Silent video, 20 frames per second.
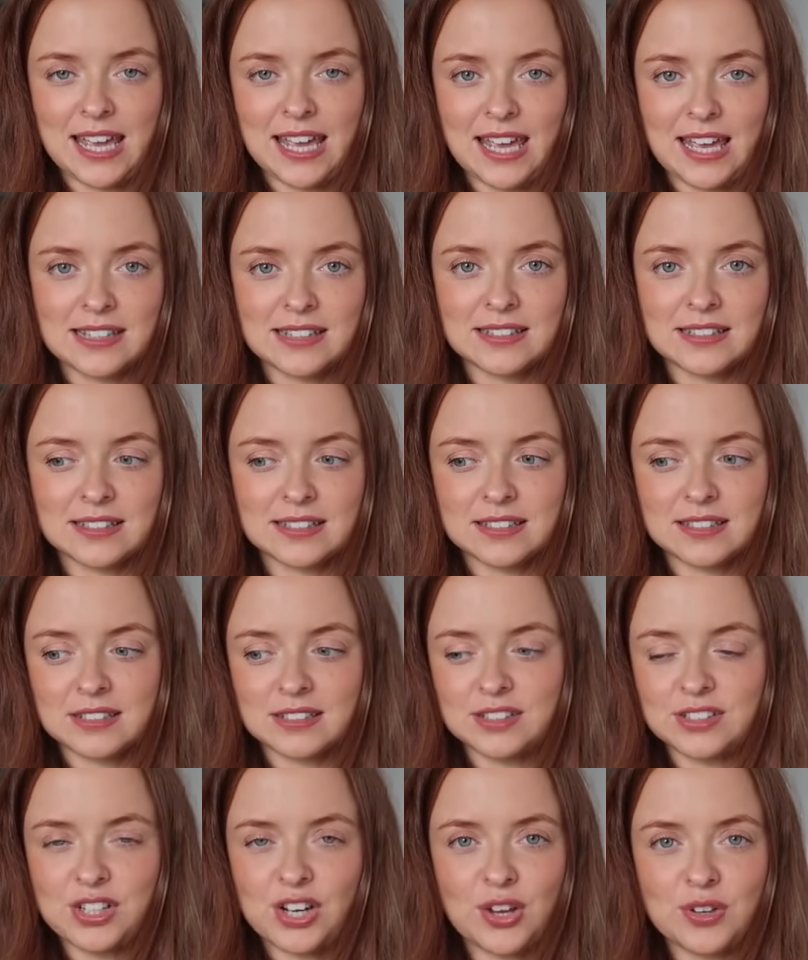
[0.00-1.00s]
It's,
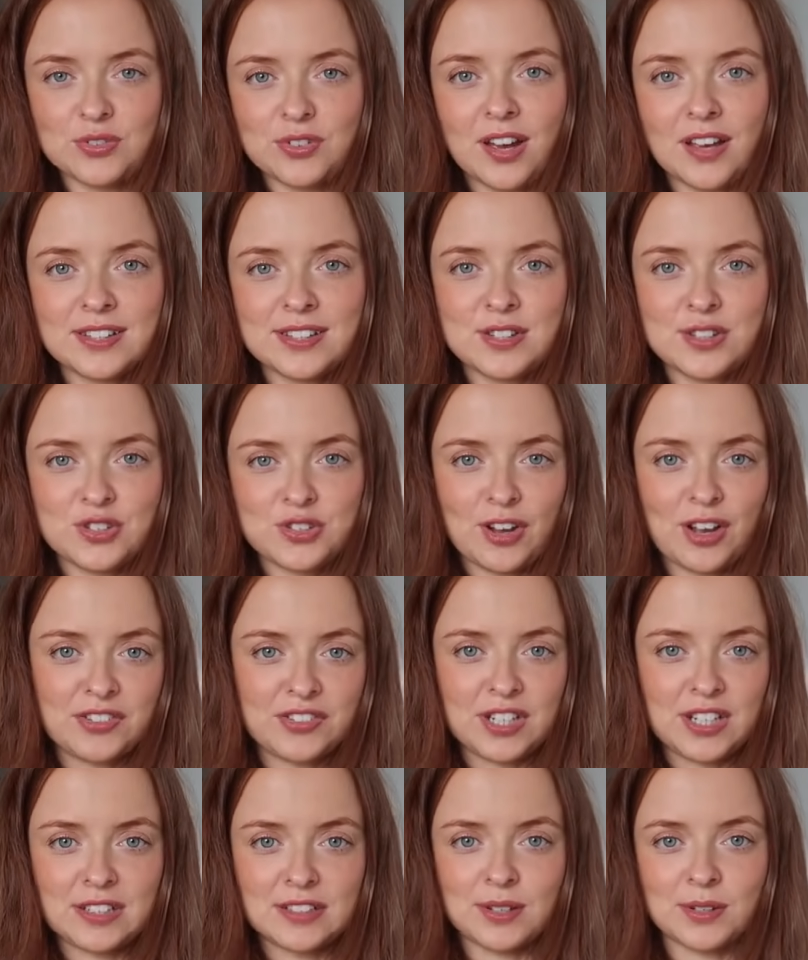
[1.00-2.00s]
you know, nice and
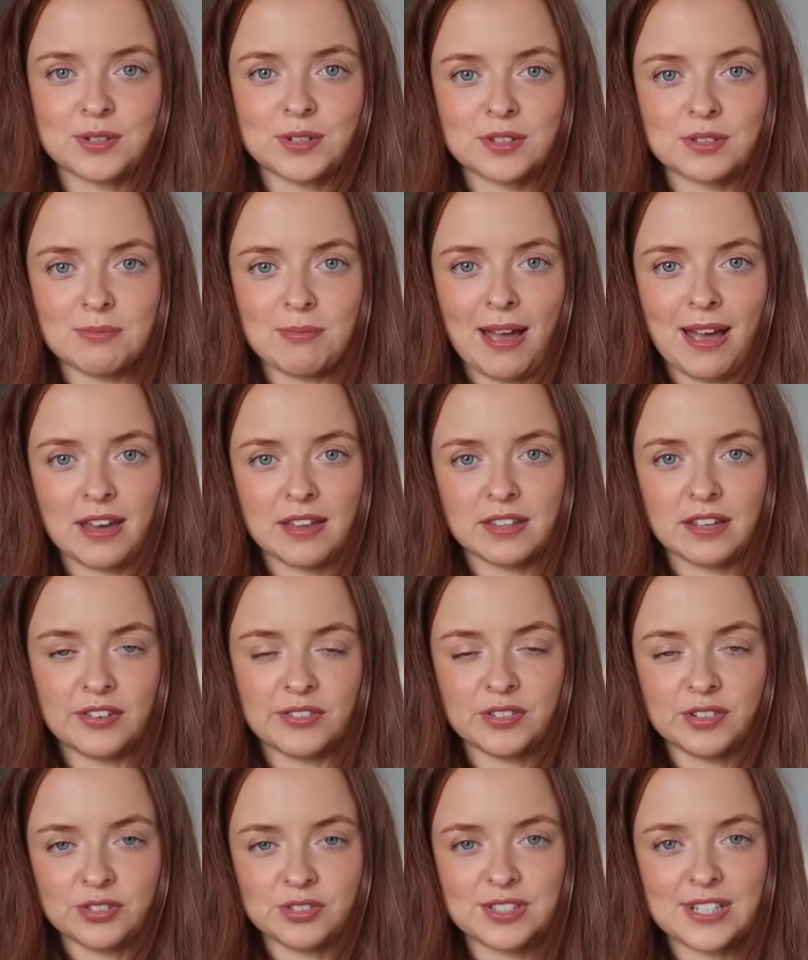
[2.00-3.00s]
stretchy, so it doesn't matter that
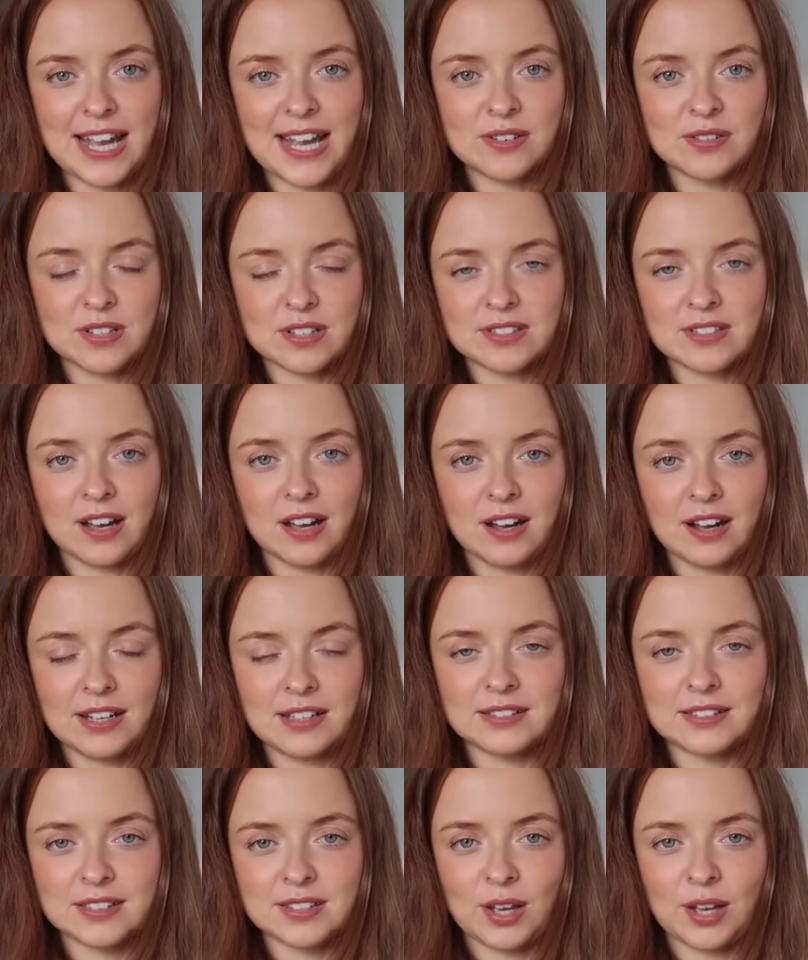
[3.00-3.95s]
I've gone down a size.